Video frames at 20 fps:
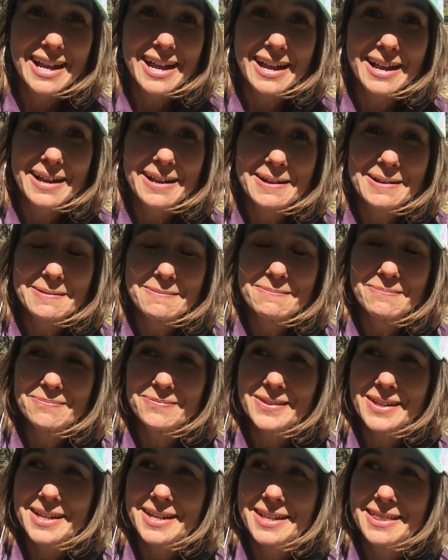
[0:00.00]

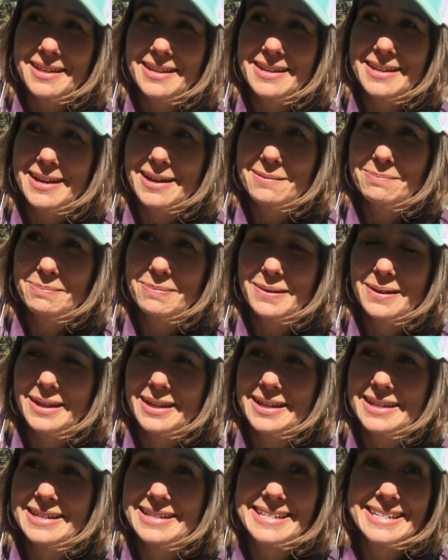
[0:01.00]
I think up
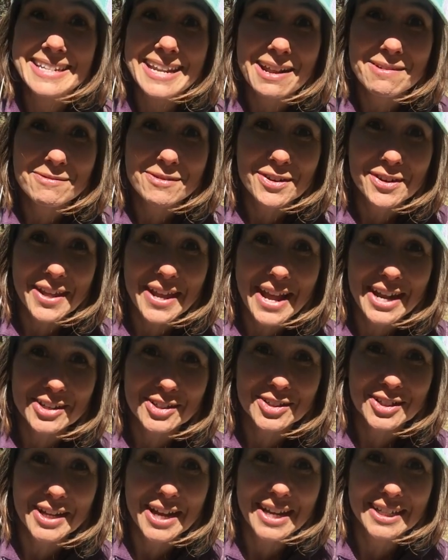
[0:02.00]
in Denver they
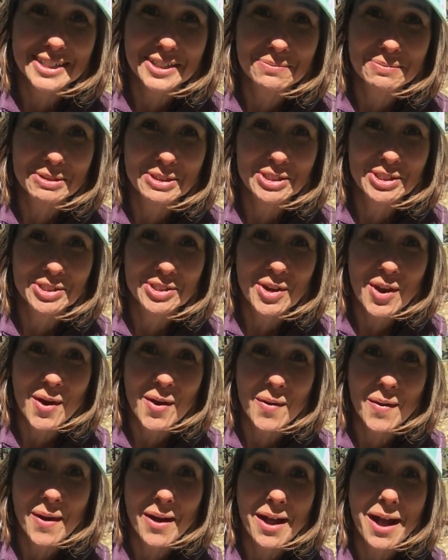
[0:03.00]
actually got some
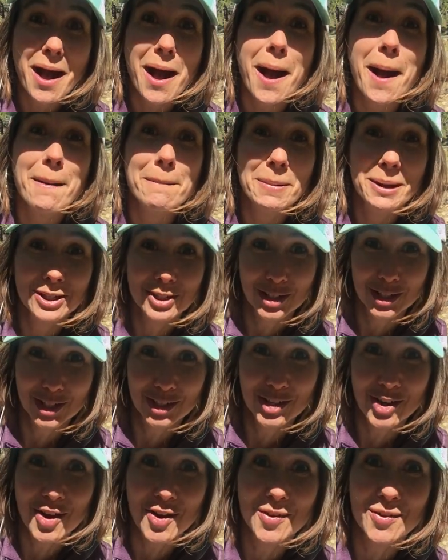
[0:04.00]
snow, a bunch of
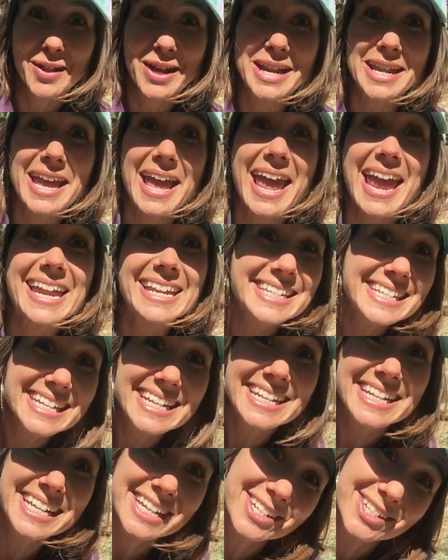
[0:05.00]
snow, like
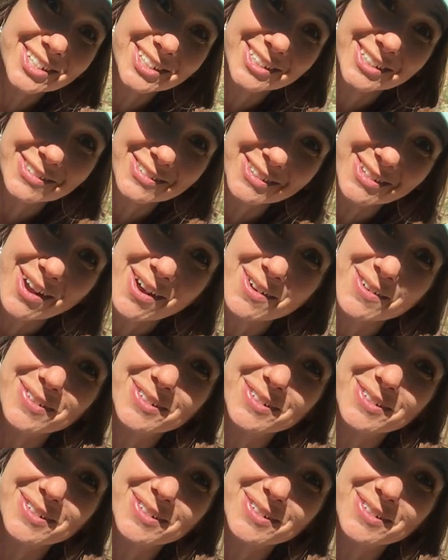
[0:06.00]
18 inches of snow.